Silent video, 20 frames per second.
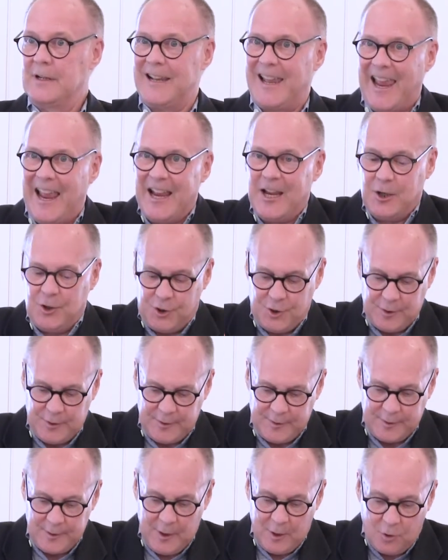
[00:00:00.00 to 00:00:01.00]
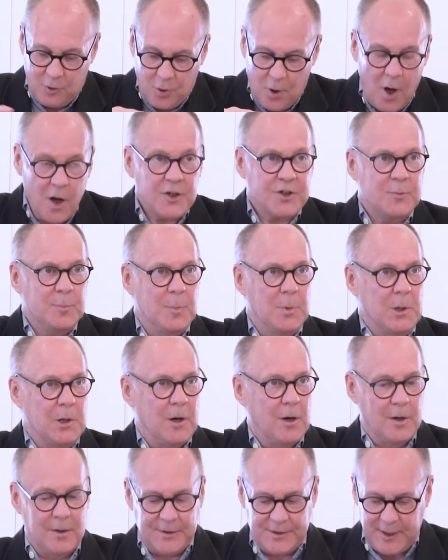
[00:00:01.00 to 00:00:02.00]
cages,
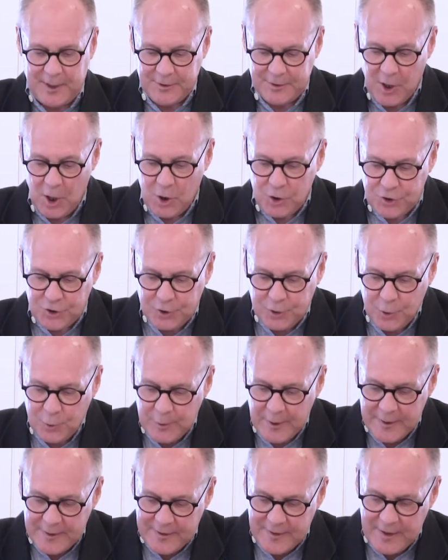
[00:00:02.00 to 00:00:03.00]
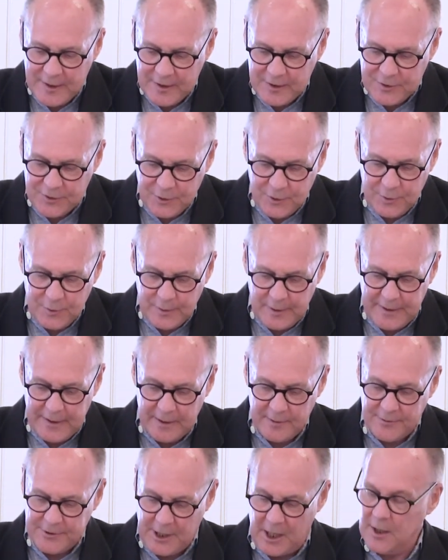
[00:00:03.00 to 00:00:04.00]
crossbars as soon as these new
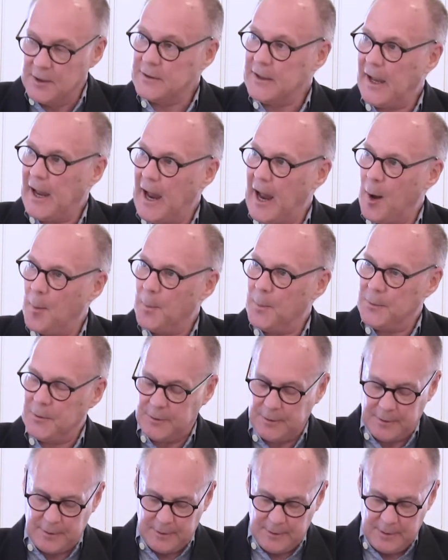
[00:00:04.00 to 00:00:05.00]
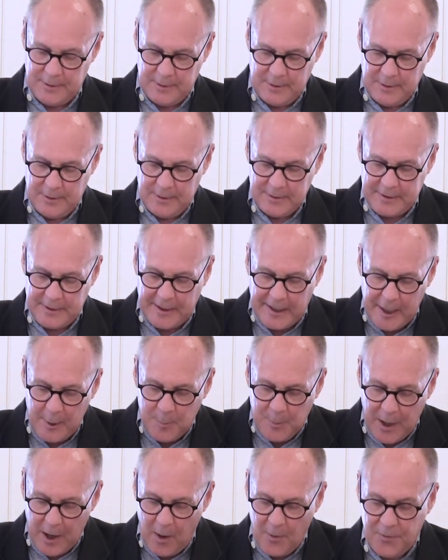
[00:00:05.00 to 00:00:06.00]
leaves uncapped to
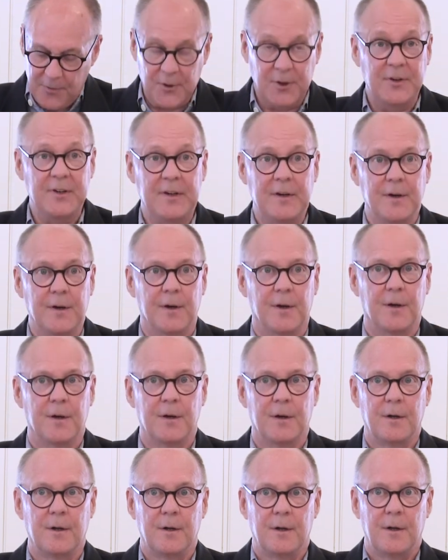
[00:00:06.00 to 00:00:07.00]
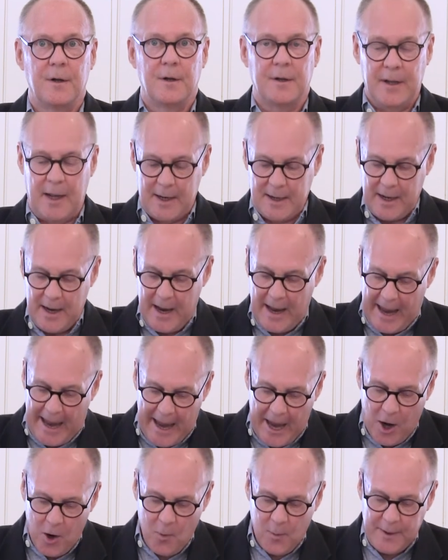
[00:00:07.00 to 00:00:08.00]
keep out the deer, yet
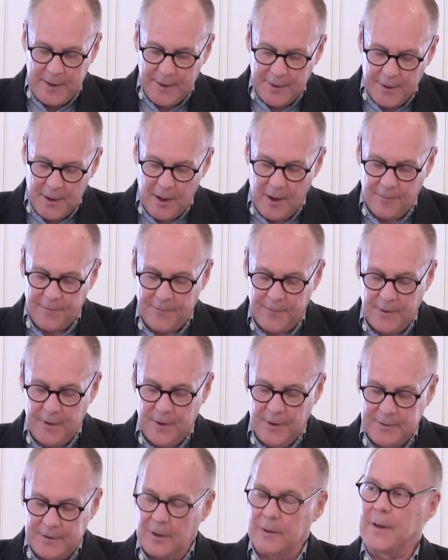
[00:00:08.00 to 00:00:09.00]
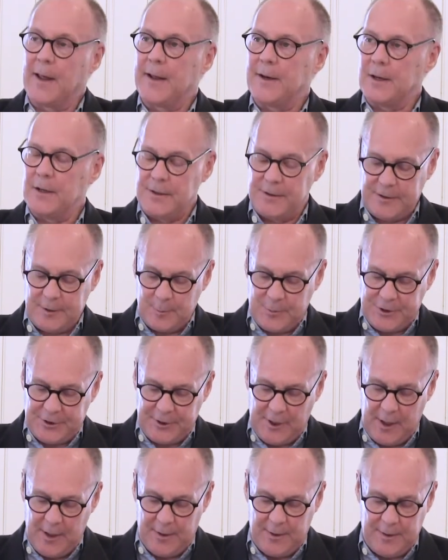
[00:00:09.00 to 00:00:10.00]
airy enough to let in some
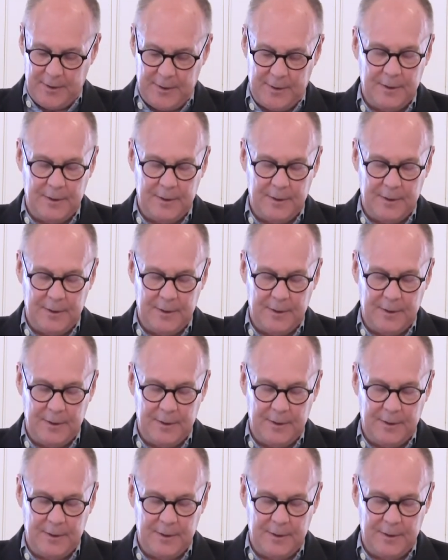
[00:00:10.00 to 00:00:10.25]
sun.